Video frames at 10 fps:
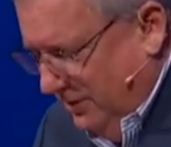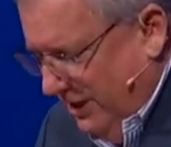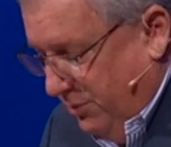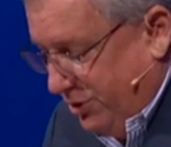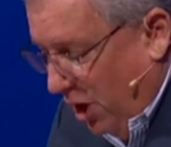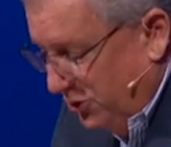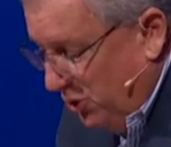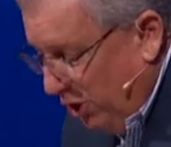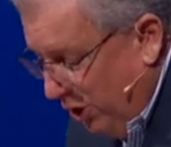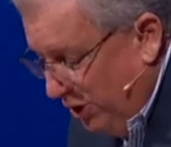It was
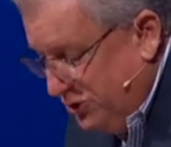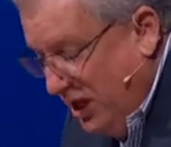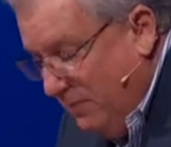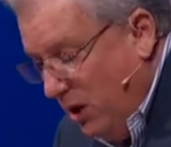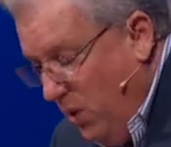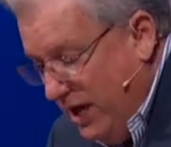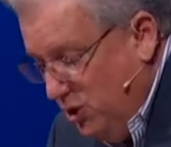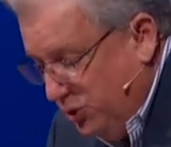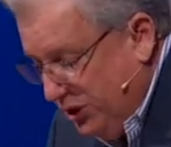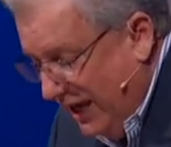also Ernest Hemingway
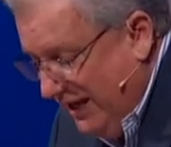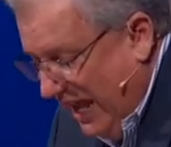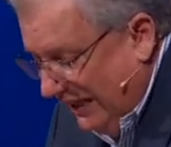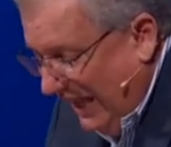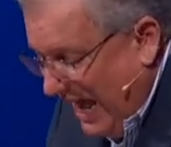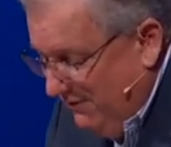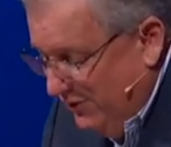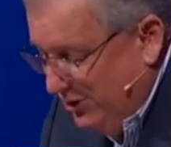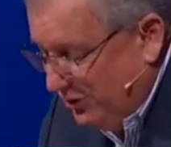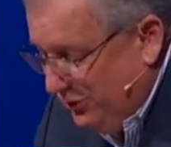who said, "Life
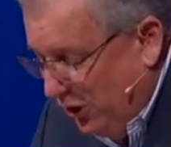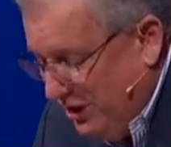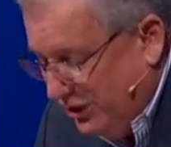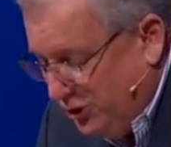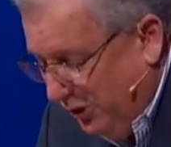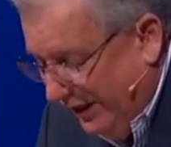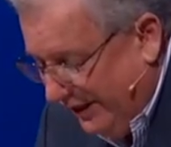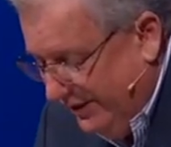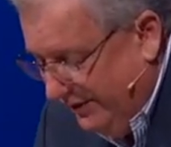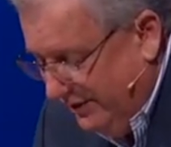is a dirty trick,
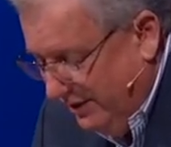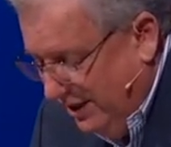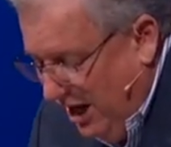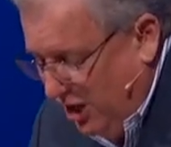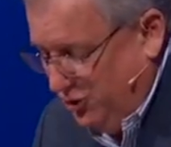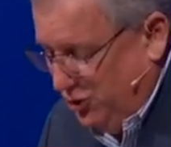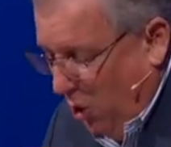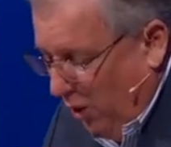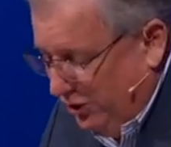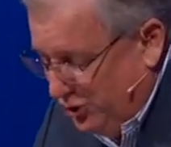a
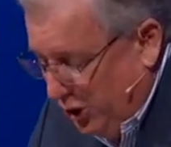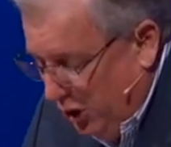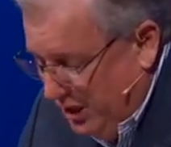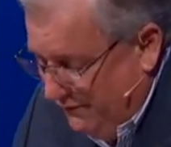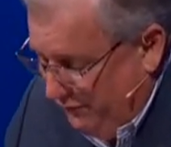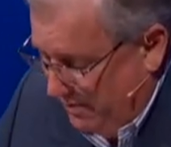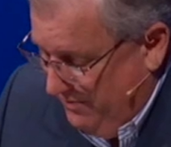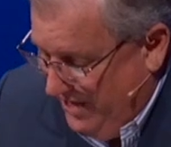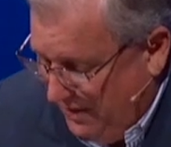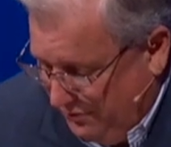short journey from
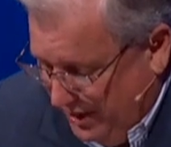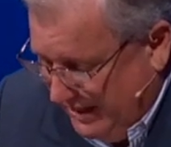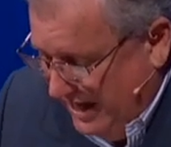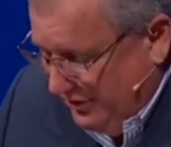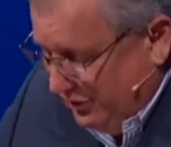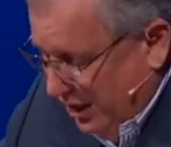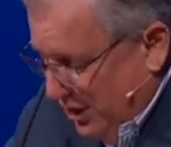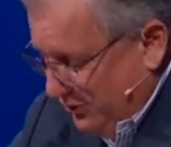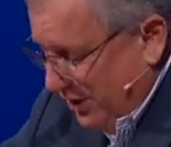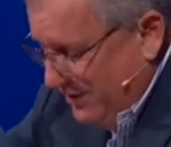nothingness
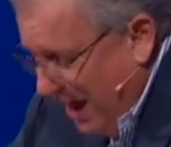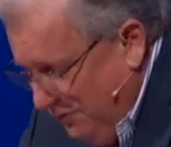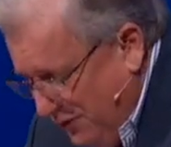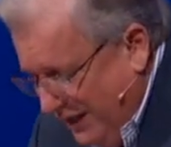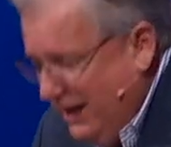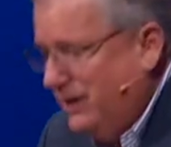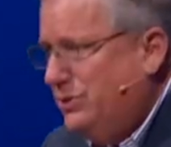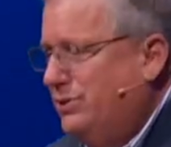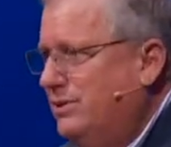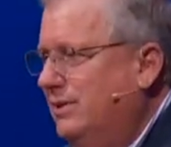to
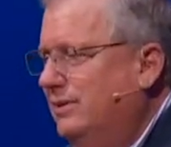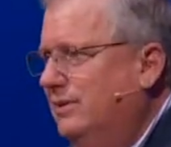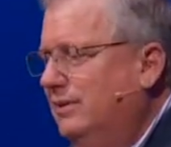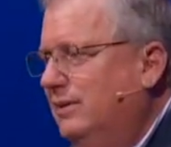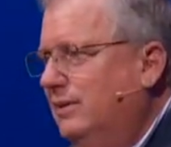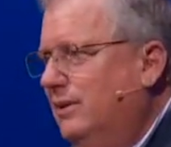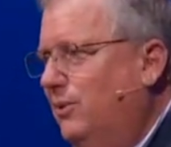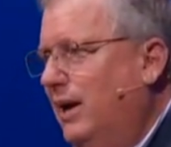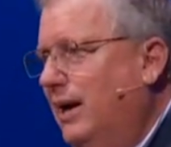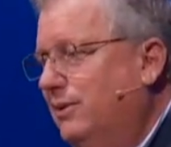nothingness."
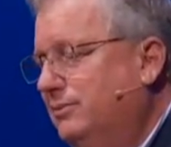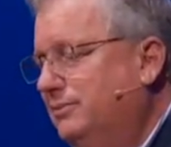Wow.